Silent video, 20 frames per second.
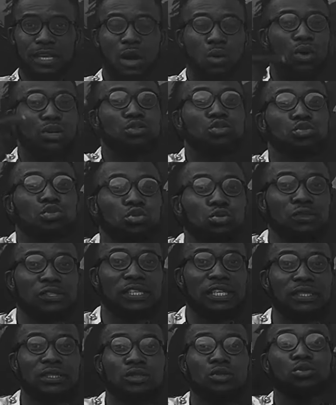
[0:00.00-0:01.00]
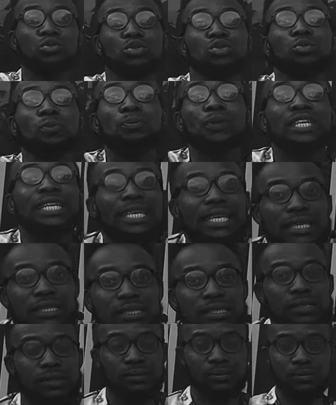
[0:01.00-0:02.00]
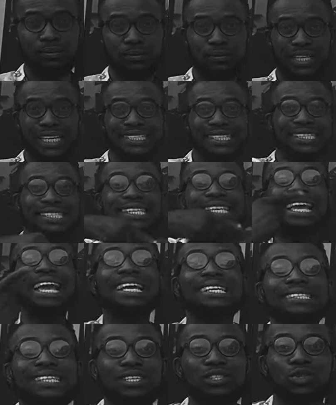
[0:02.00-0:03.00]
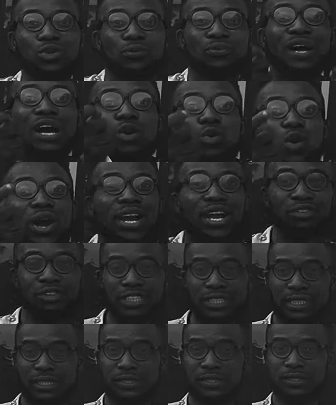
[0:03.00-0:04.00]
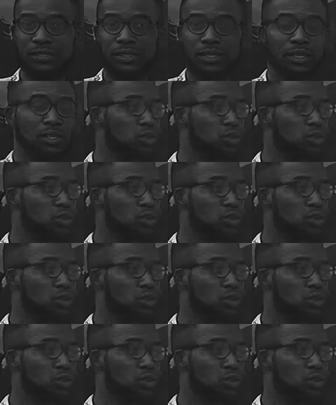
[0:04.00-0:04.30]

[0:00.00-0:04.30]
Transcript: I want to use it to duplicate. It is the essence of acquiring it.